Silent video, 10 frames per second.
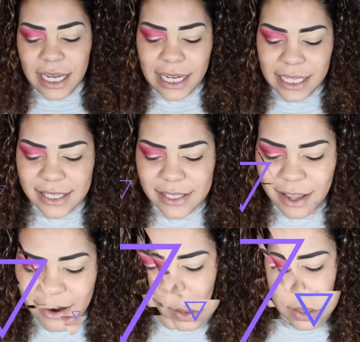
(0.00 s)
let's
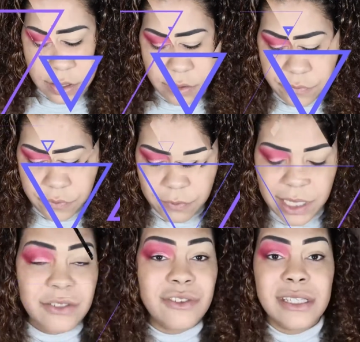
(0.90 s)
start. So for
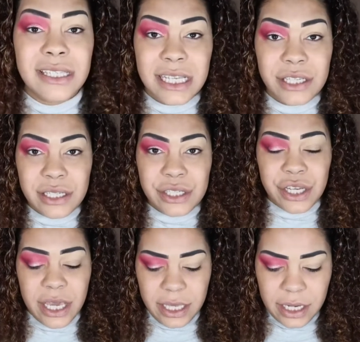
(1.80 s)
my transition
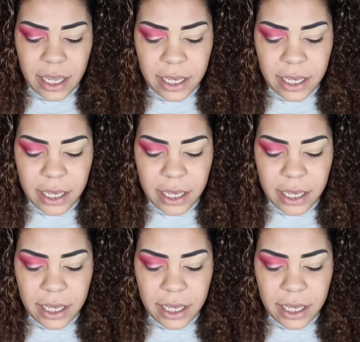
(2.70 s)
shade,